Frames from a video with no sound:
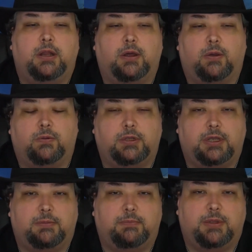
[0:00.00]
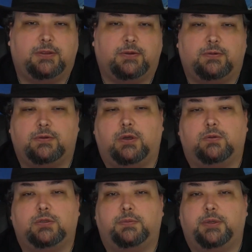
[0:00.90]
not only in mythical
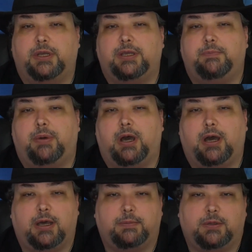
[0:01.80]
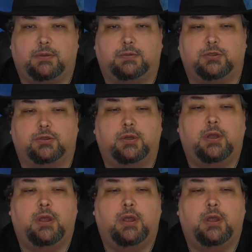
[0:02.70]
culture, but in pop culture.